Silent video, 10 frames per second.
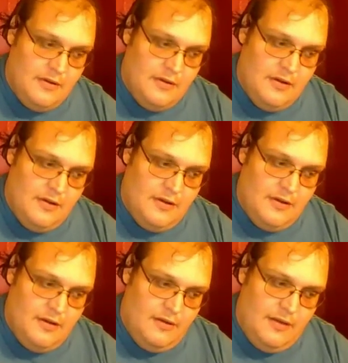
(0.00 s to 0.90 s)
So
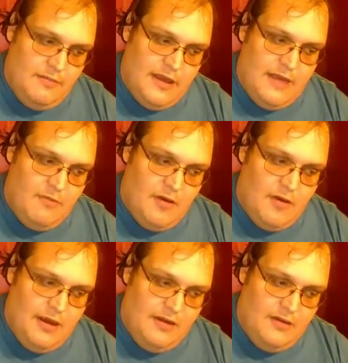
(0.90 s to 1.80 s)
it became quite
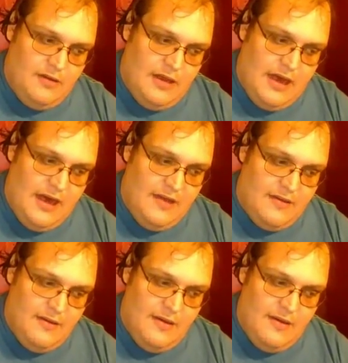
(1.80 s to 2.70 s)
hard
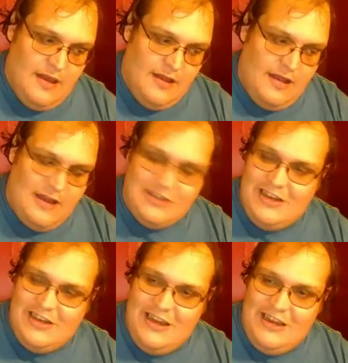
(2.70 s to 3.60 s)
to
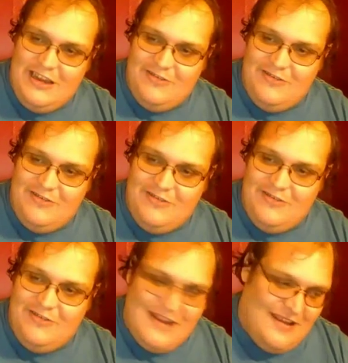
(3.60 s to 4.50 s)
actually, try and
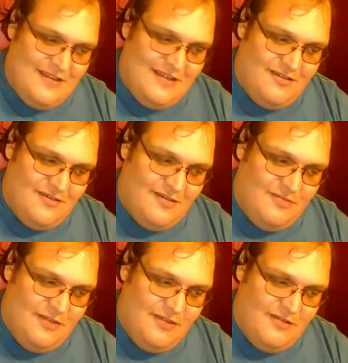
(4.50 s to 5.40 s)
dictate to a
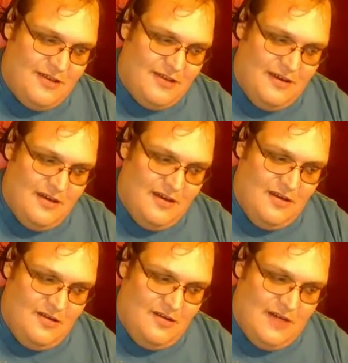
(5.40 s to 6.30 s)
computer,
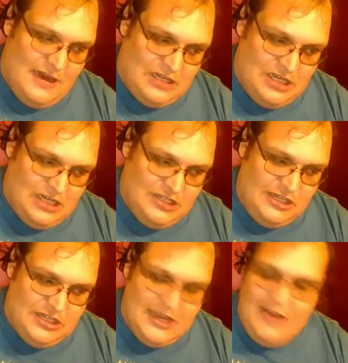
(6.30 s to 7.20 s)
or actually change the
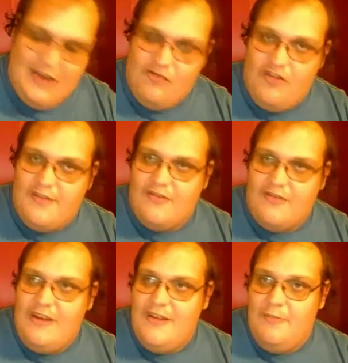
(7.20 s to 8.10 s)
color of the screen
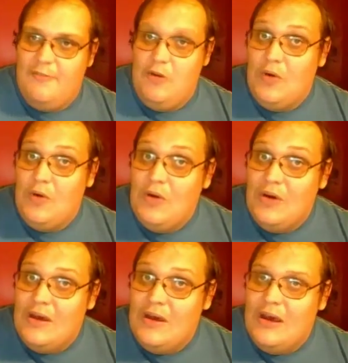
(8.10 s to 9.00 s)
to blue,
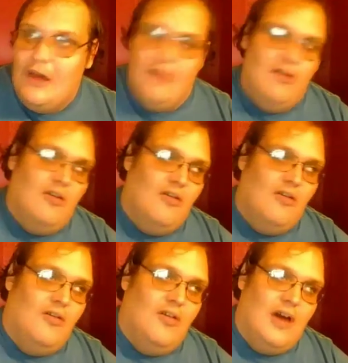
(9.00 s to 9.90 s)

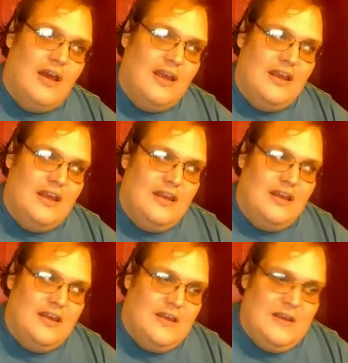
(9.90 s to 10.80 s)
or,
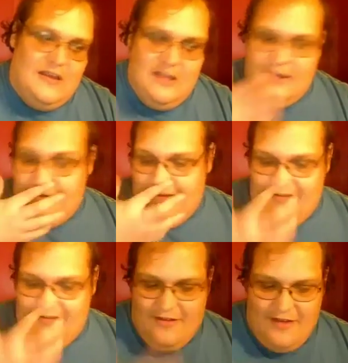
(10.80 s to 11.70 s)
to
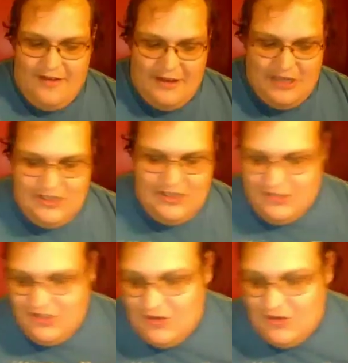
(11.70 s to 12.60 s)
actually
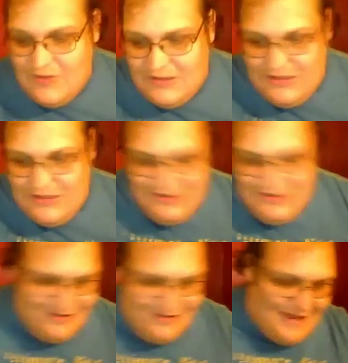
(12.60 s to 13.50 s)
do your
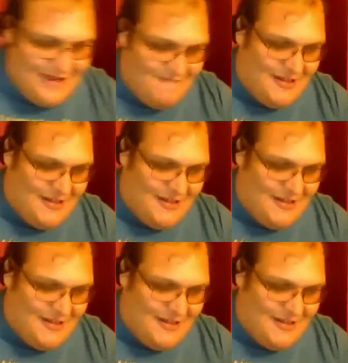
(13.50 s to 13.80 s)
assignments.